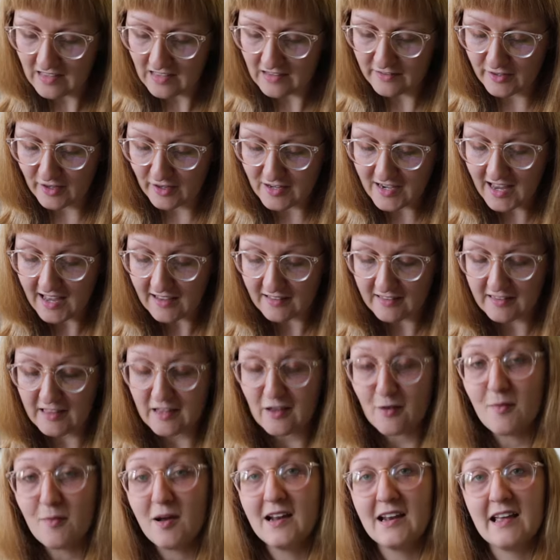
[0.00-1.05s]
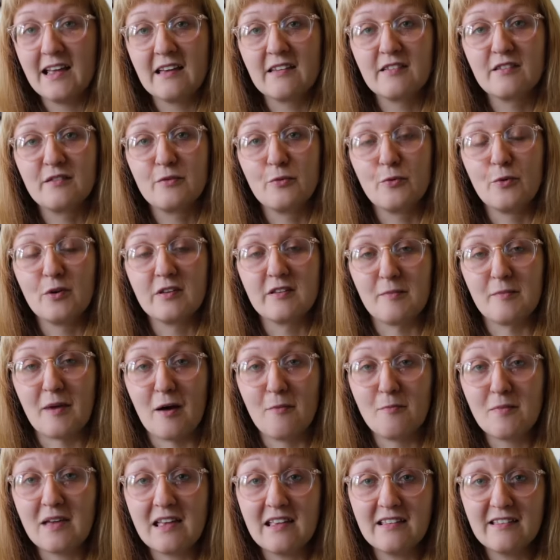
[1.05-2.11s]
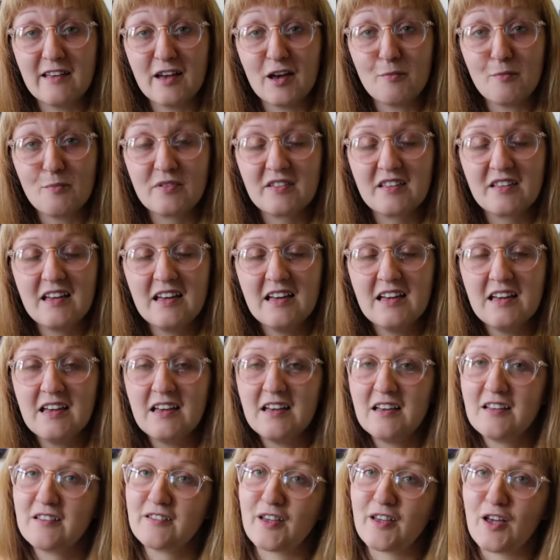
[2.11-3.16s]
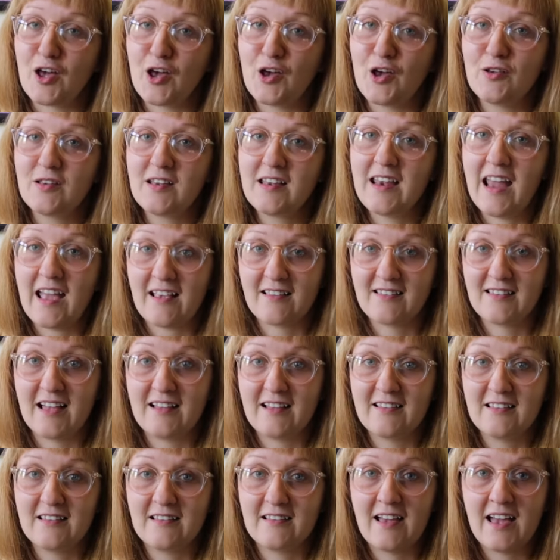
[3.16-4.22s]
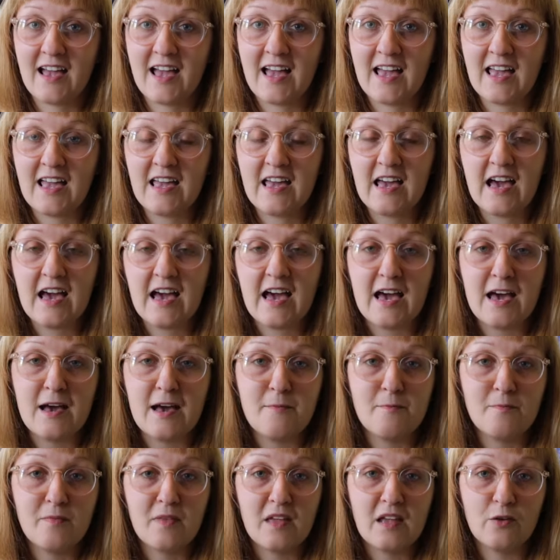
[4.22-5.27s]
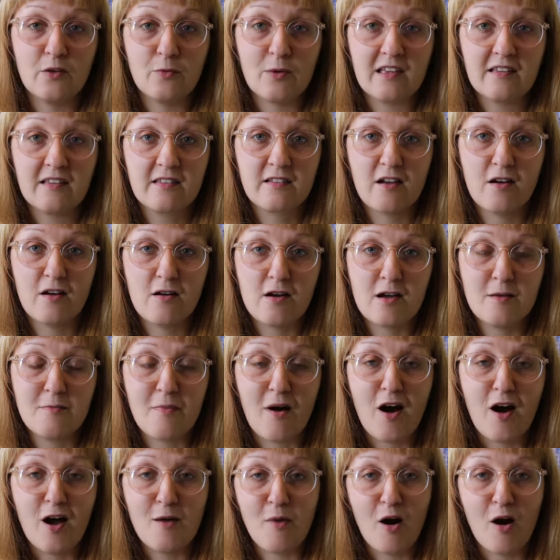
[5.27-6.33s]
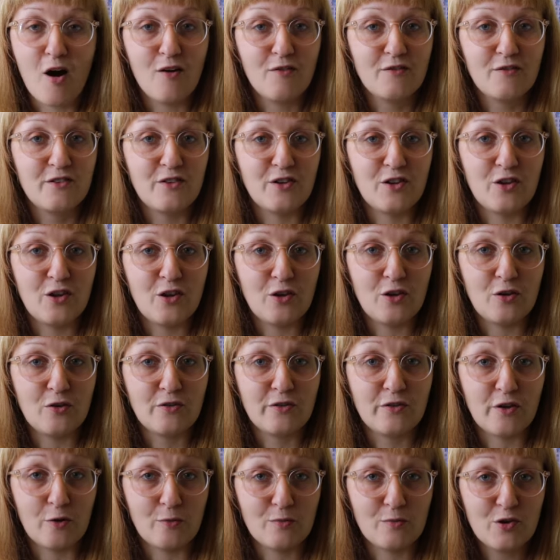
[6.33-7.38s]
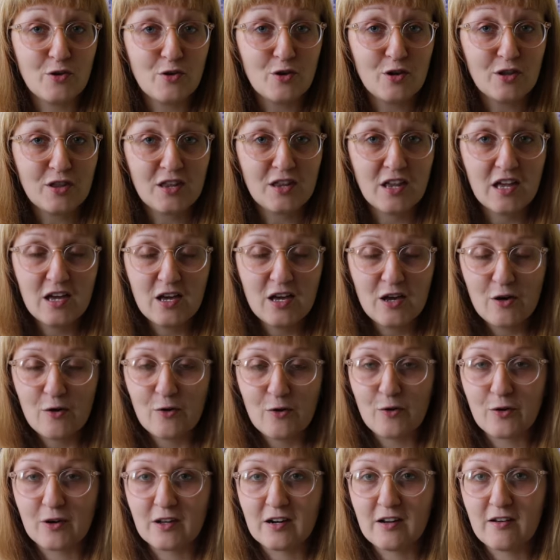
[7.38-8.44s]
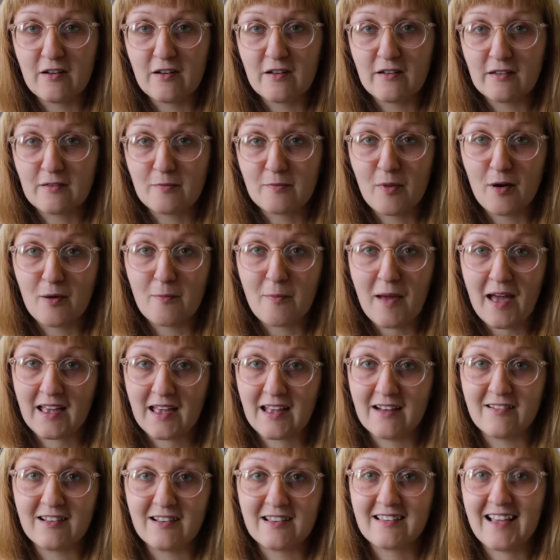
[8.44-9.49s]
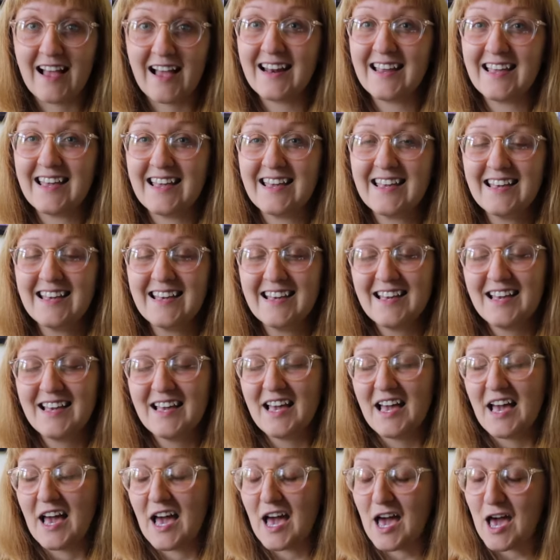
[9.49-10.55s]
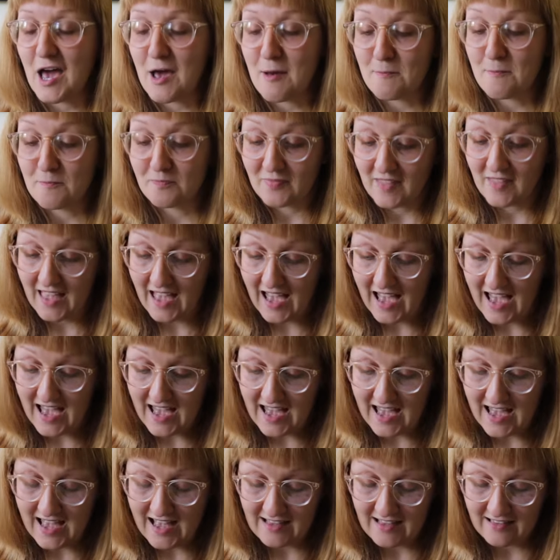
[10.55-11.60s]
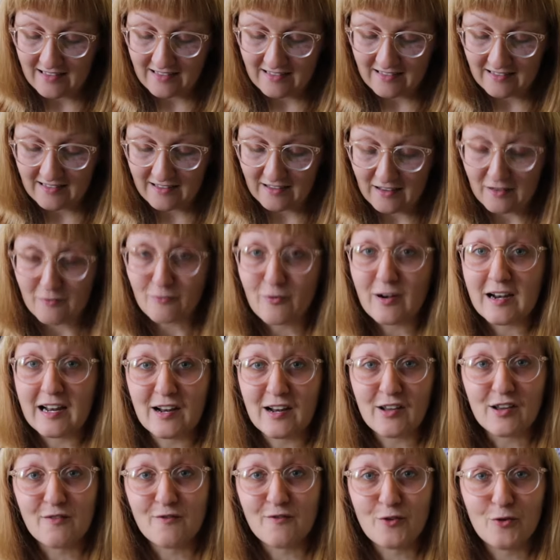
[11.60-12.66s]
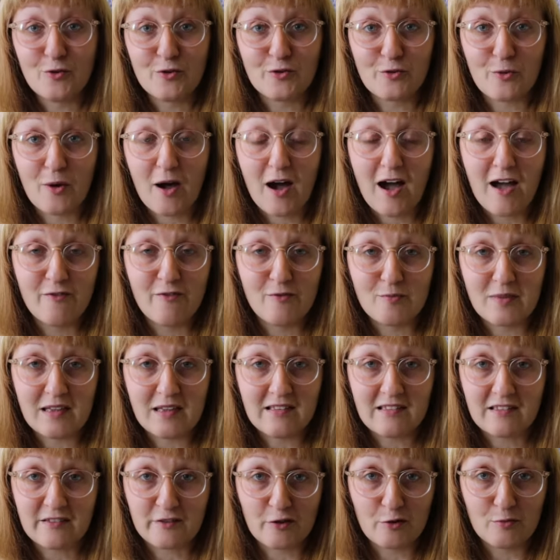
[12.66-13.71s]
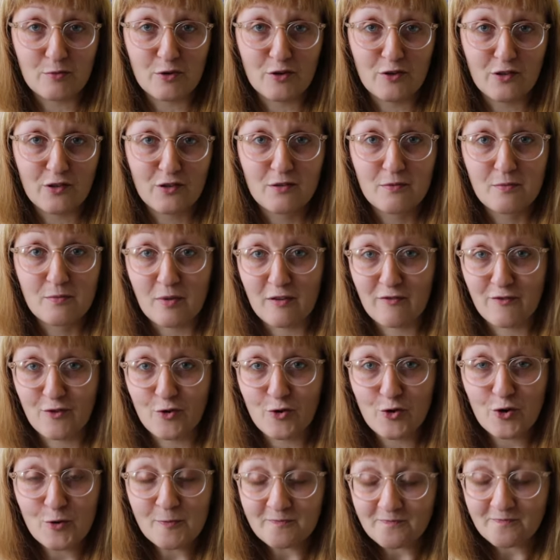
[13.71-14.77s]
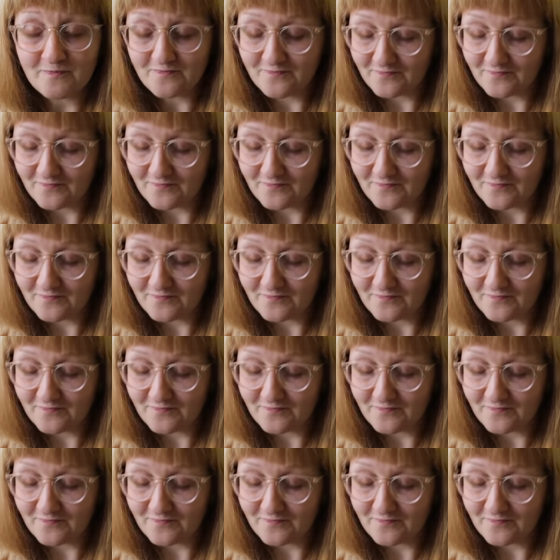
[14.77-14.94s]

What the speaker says: So next thing on my list was about meetups. So next Saturday, in a week's time, I'm off to Sew Up North, organised by Becca and Sally, and really looking forward to it. I haven't been to Sew Up North before.